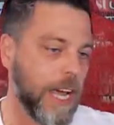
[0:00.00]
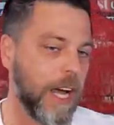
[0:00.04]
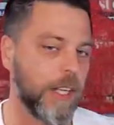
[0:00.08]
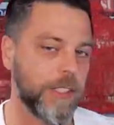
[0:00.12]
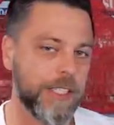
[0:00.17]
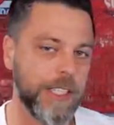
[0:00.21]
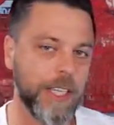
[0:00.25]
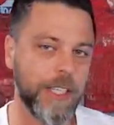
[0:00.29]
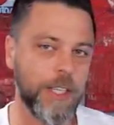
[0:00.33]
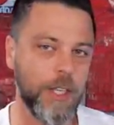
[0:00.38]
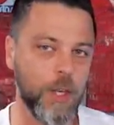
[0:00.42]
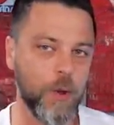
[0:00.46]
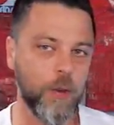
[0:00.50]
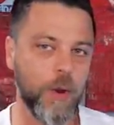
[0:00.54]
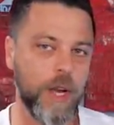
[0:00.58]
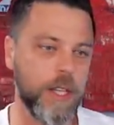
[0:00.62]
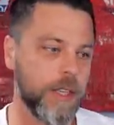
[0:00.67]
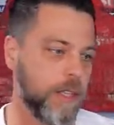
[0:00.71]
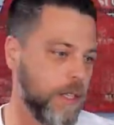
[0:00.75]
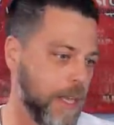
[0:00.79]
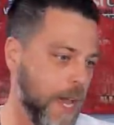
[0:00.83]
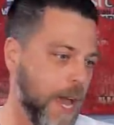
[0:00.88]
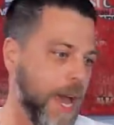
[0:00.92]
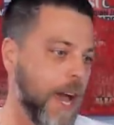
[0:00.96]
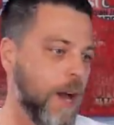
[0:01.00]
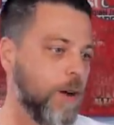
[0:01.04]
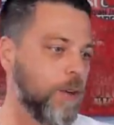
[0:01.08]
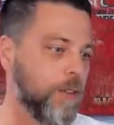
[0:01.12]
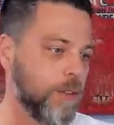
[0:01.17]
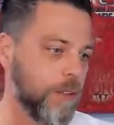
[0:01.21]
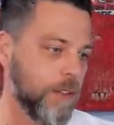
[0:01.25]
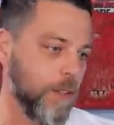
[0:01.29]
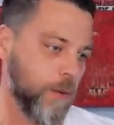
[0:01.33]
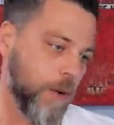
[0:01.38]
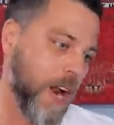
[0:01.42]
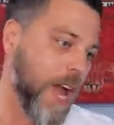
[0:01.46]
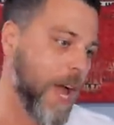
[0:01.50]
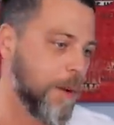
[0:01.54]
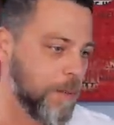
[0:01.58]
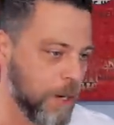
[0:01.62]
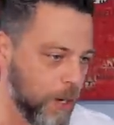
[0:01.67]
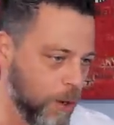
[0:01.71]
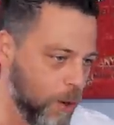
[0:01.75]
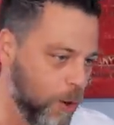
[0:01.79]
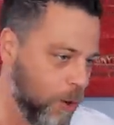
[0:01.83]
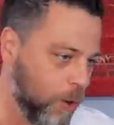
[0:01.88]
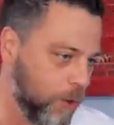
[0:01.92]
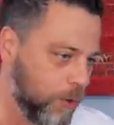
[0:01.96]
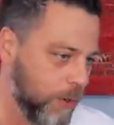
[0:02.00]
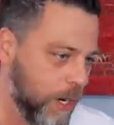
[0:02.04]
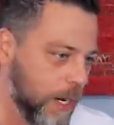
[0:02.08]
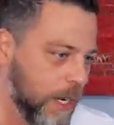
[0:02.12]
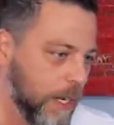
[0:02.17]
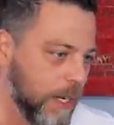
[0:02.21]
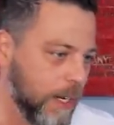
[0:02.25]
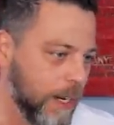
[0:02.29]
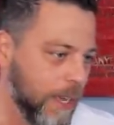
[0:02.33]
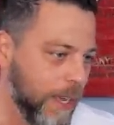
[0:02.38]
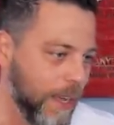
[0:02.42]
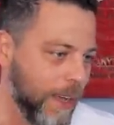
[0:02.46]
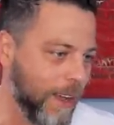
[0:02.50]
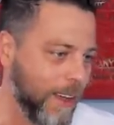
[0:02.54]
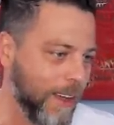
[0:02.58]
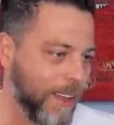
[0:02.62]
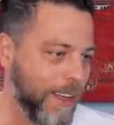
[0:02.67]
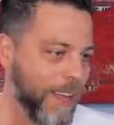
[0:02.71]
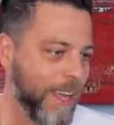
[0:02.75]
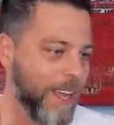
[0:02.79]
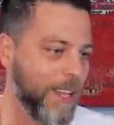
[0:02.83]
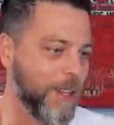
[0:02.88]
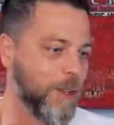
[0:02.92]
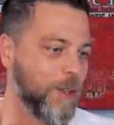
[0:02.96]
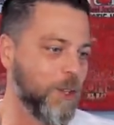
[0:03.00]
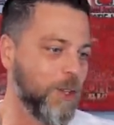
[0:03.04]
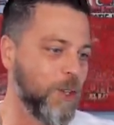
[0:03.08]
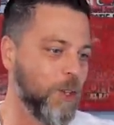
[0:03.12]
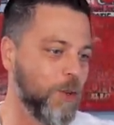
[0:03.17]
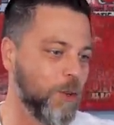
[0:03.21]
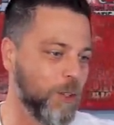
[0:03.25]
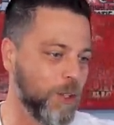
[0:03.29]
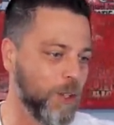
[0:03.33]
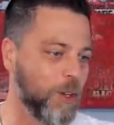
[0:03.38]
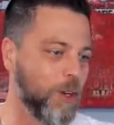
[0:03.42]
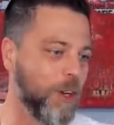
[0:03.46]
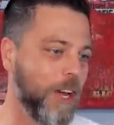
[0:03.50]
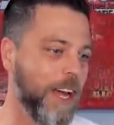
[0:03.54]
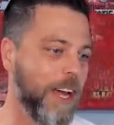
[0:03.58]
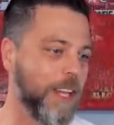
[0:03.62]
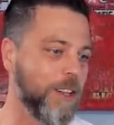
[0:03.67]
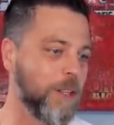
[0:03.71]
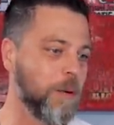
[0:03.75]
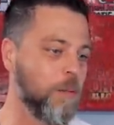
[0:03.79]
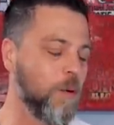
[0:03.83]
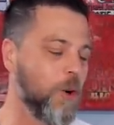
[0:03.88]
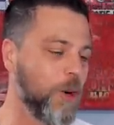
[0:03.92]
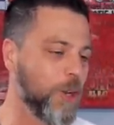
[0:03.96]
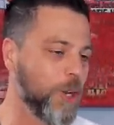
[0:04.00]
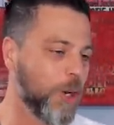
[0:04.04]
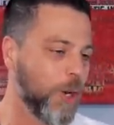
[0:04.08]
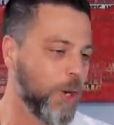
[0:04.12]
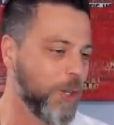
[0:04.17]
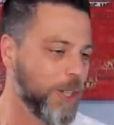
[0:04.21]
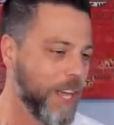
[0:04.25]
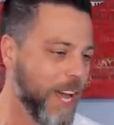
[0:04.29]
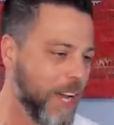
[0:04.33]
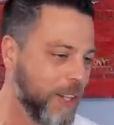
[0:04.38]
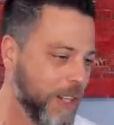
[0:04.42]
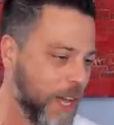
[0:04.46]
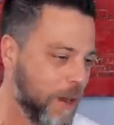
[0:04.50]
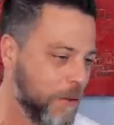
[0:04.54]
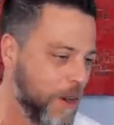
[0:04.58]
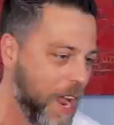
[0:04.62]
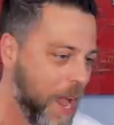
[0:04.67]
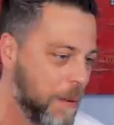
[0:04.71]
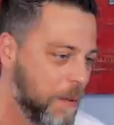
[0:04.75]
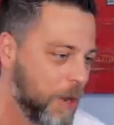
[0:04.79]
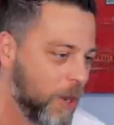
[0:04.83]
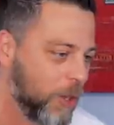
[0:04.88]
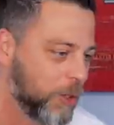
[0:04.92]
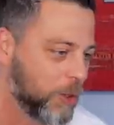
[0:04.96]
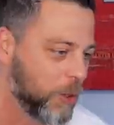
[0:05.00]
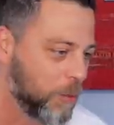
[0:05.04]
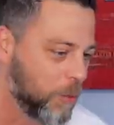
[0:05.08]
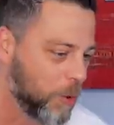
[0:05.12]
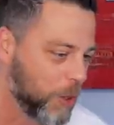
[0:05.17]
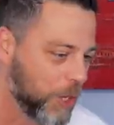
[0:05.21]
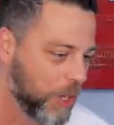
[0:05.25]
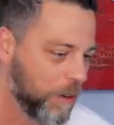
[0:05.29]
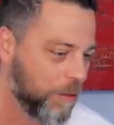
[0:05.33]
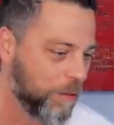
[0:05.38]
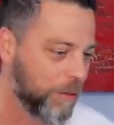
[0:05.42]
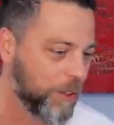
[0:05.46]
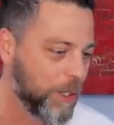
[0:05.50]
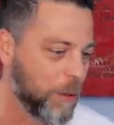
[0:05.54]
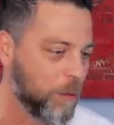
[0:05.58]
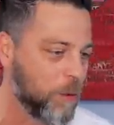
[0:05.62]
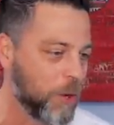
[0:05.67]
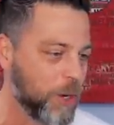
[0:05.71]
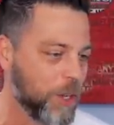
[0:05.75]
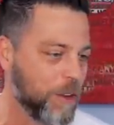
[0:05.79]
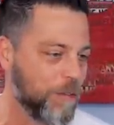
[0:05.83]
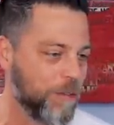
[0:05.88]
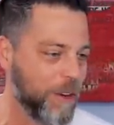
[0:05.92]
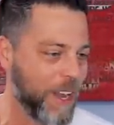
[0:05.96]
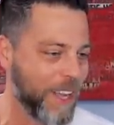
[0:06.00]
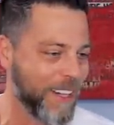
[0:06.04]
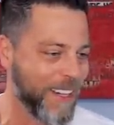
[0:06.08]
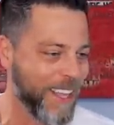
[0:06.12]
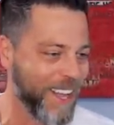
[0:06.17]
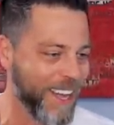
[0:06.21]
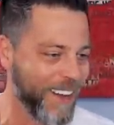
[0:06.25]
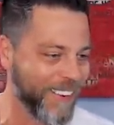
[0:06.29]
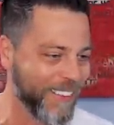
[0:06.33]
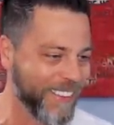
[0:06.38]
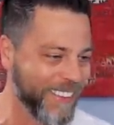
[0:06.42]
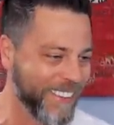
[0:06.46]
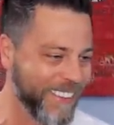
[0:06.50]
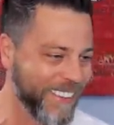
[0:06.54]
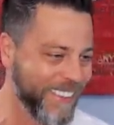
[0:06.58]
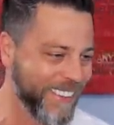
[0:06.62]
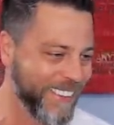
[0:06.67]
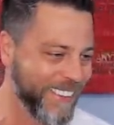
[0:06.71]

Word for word: sounds like you went down the rabbit hole, right? Uh, and oh, you, you and the more you go down that rabbit hole, the more you the more you find out.